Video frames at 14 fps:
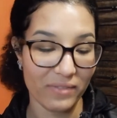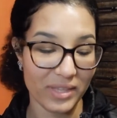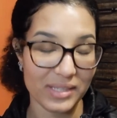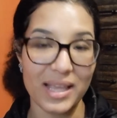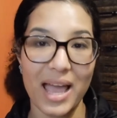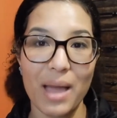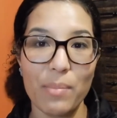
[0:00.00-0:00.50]

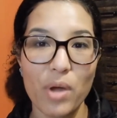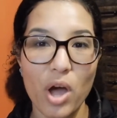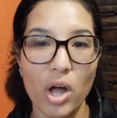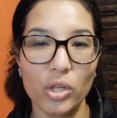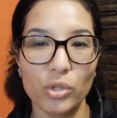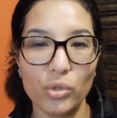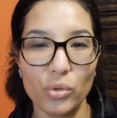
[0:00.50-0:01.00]
this app
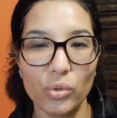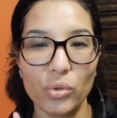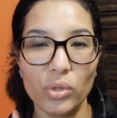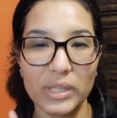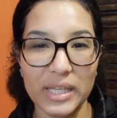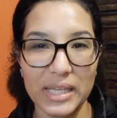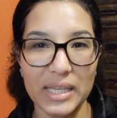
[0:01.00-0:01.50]
called
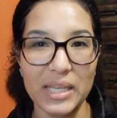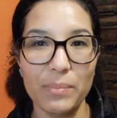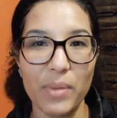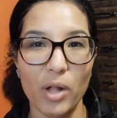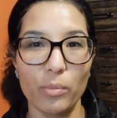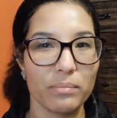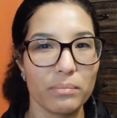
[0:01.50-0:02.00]
Google Keep.
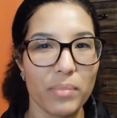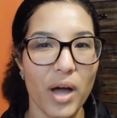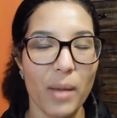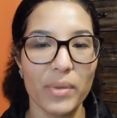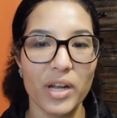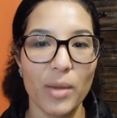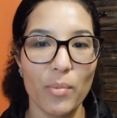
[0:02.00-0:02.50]
I'll
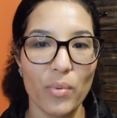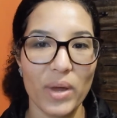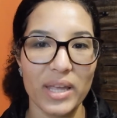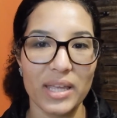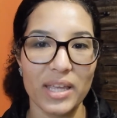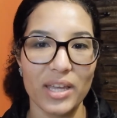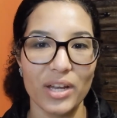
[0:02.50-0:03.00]
pop it up
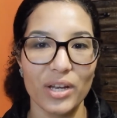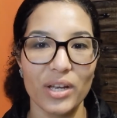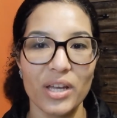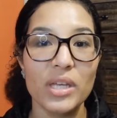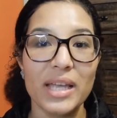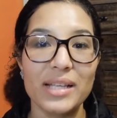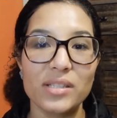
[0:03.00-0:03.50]
right here.
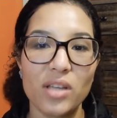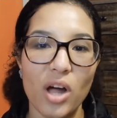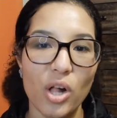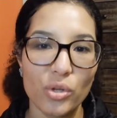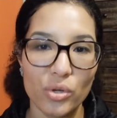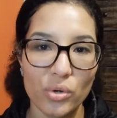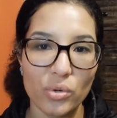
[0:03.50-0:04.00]
It's
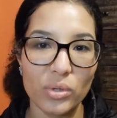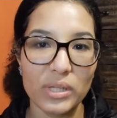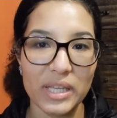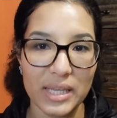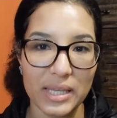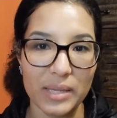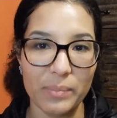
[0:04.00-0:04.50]
called Google
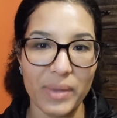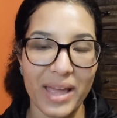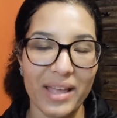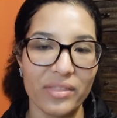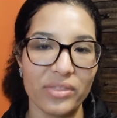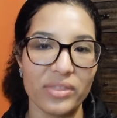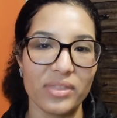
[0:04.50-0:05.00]
Keep,
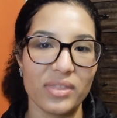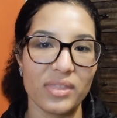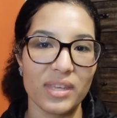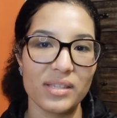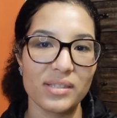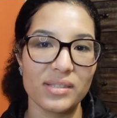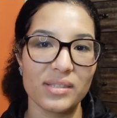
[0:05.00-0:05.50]
and
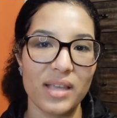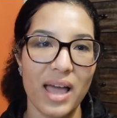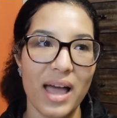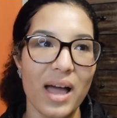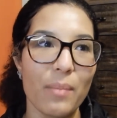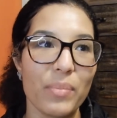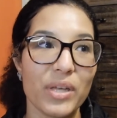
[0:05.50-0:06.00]
this
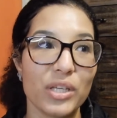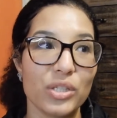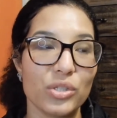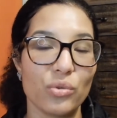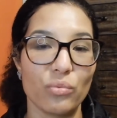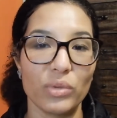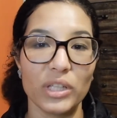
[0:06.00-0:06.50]
app
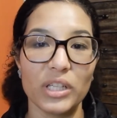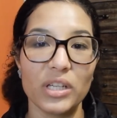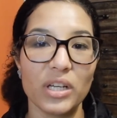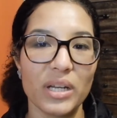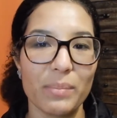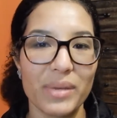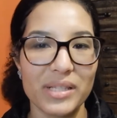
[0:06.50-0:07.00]
is really
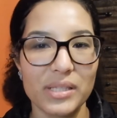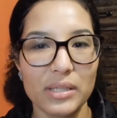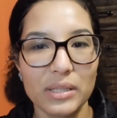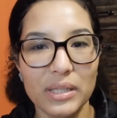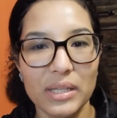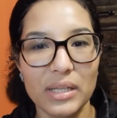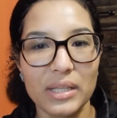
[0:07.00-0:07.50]
good. It
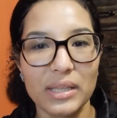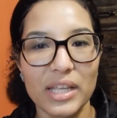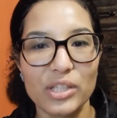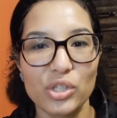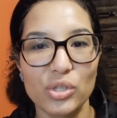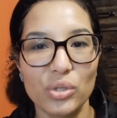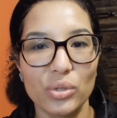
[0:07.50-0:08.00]
basically
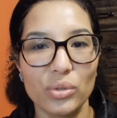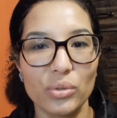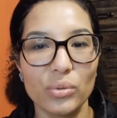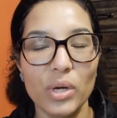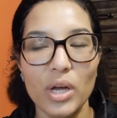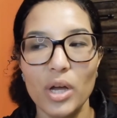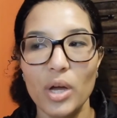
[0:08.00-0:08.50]
lets you